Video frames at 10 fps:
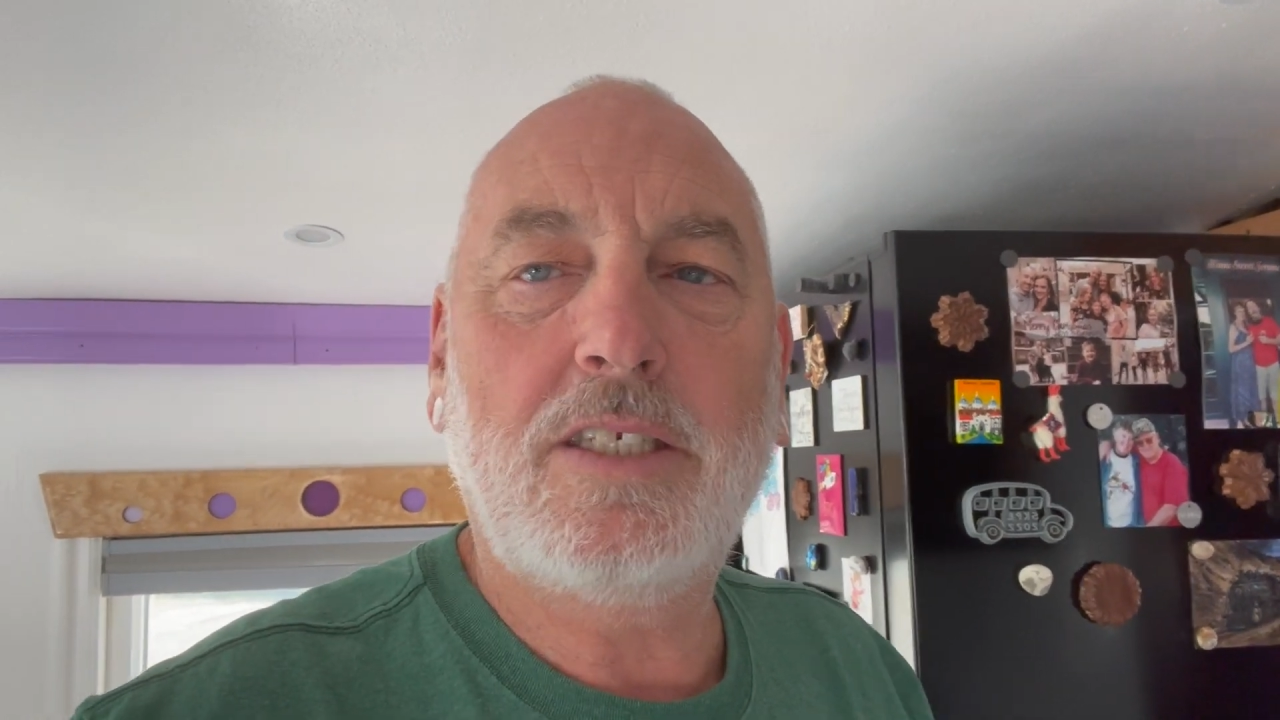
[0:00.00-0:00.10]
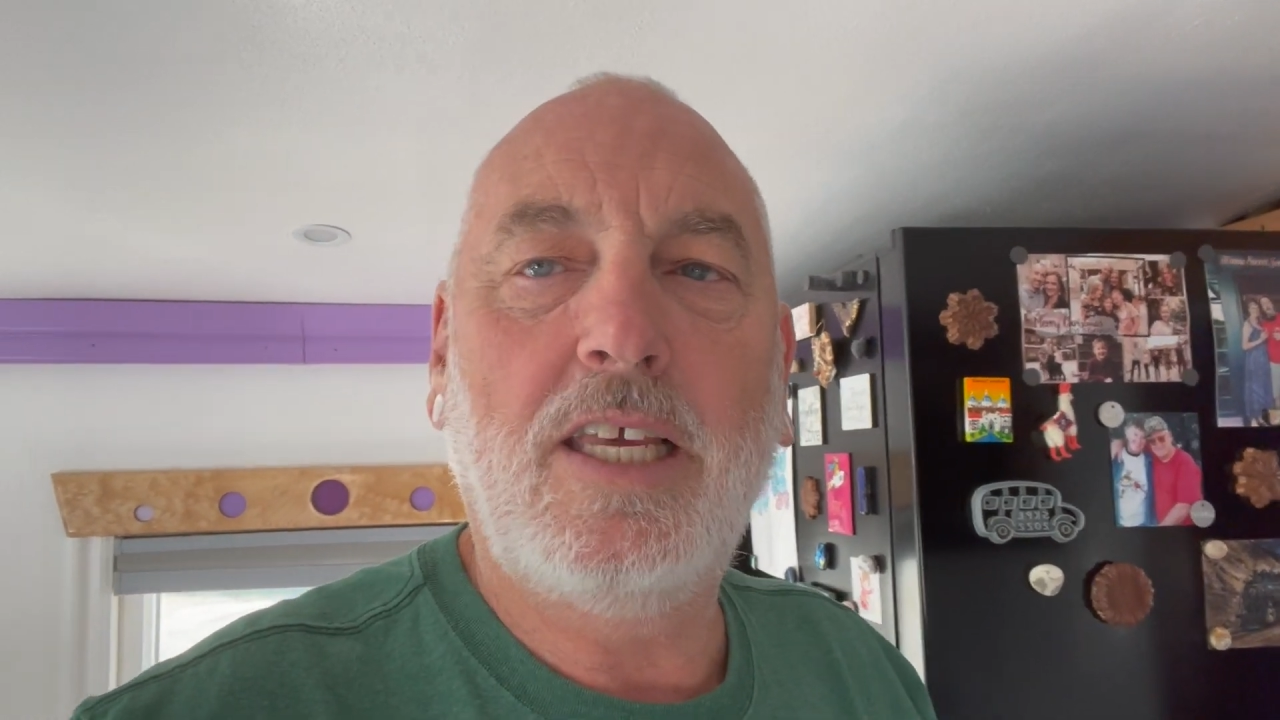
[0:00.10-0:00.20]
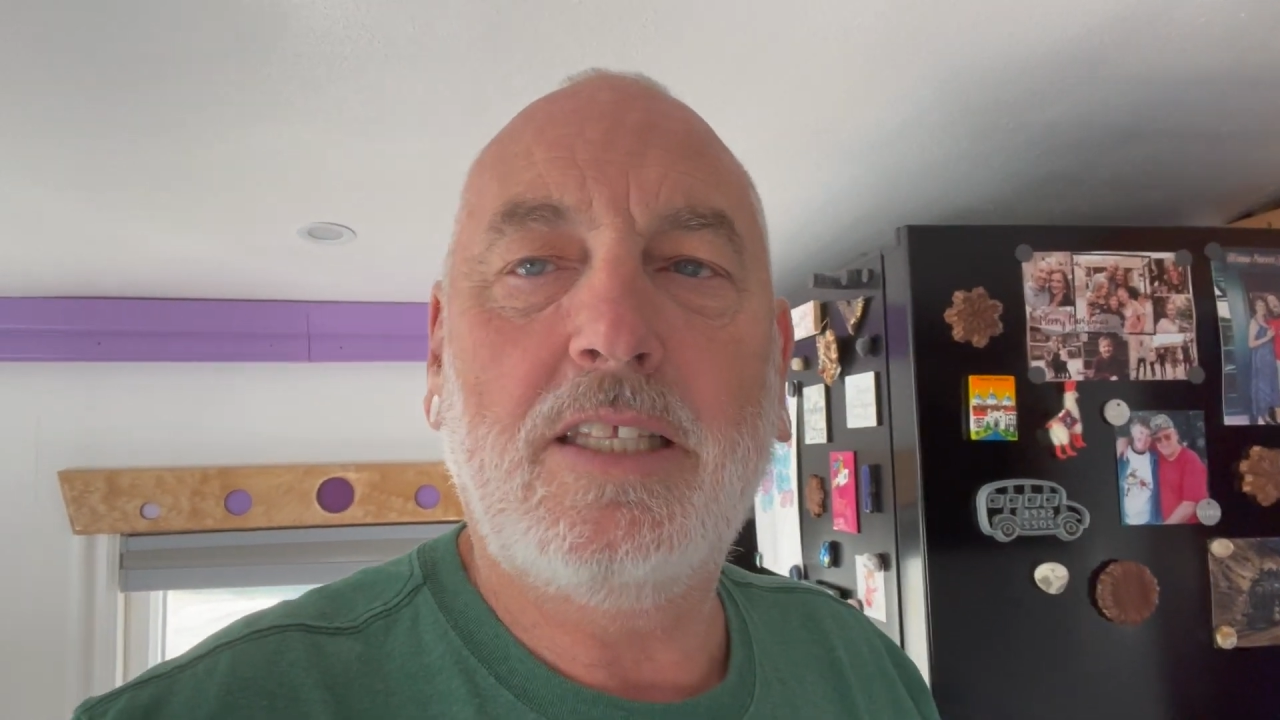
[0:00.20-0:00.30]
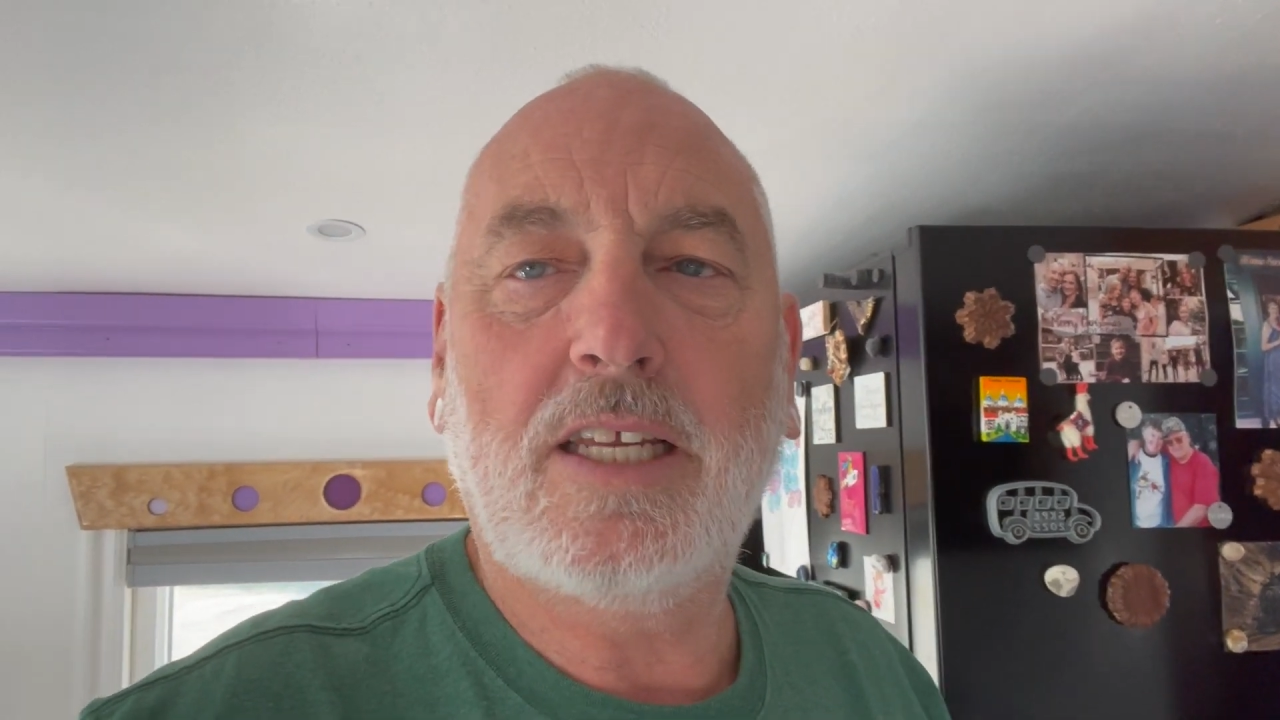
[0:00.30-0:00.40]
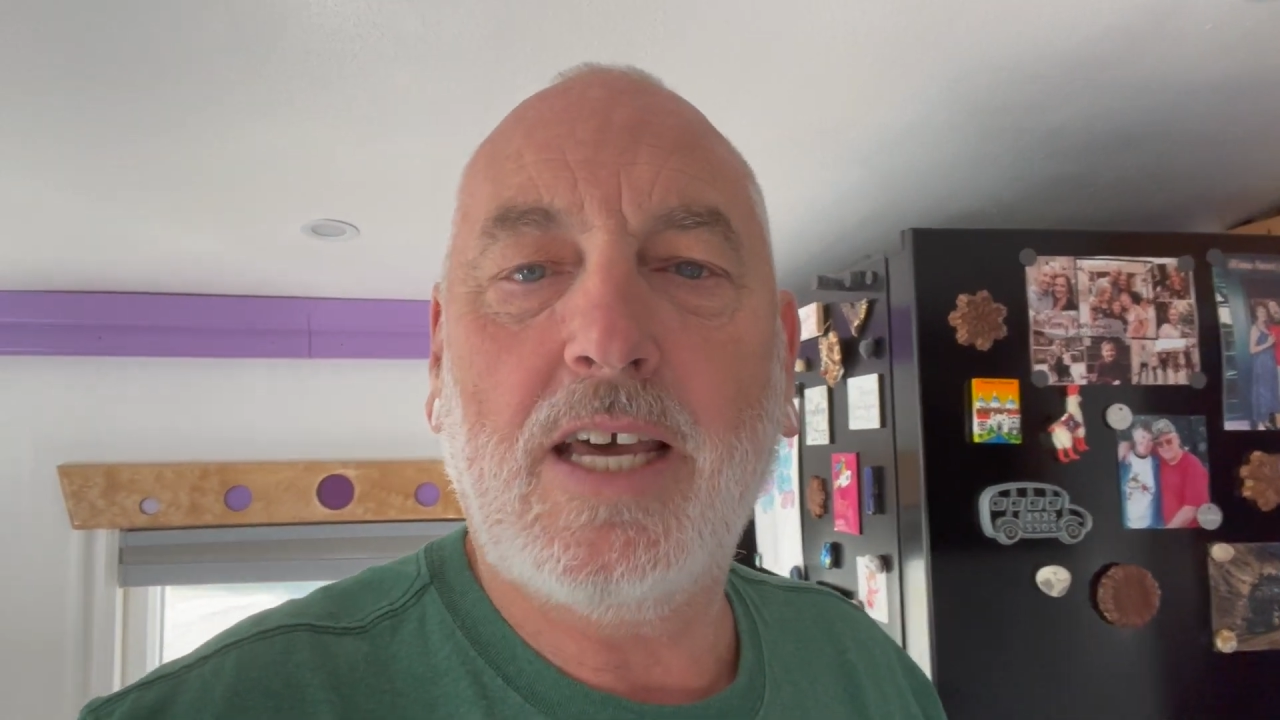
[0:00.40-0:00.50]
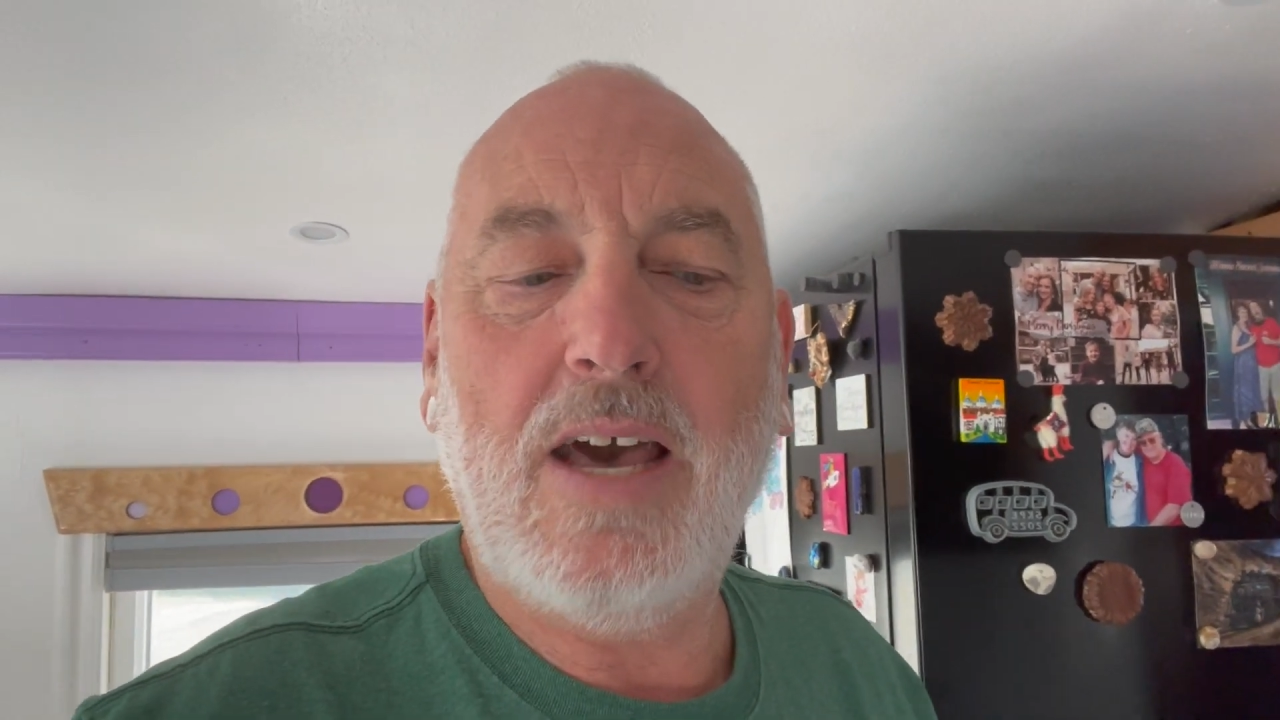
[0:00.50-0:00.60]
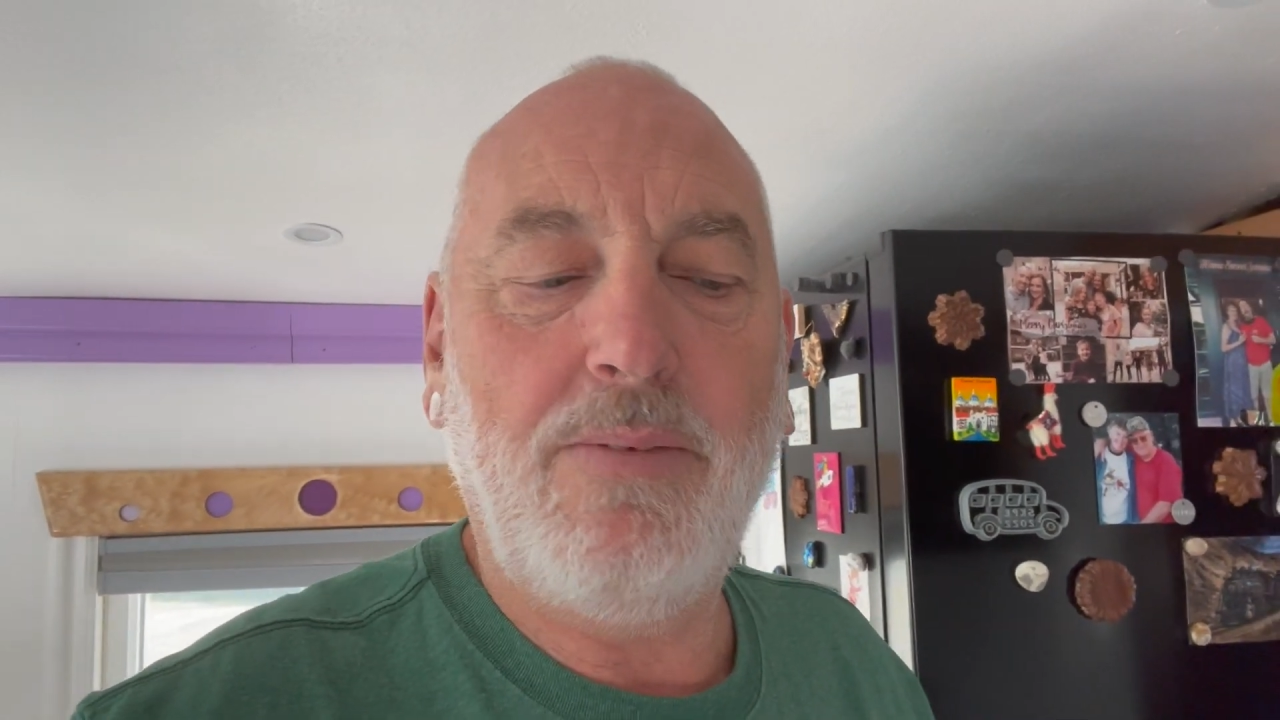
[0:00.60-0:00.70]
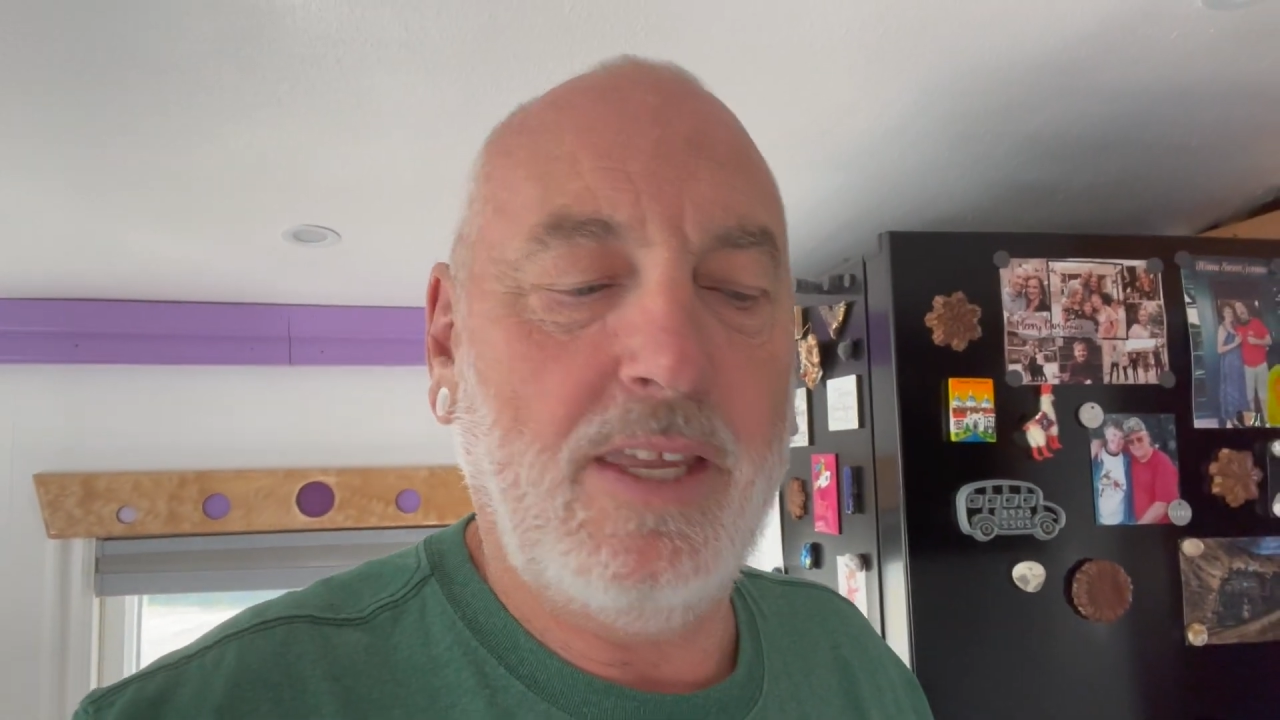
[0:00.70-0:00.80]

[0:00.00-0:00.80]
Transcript: take the coffee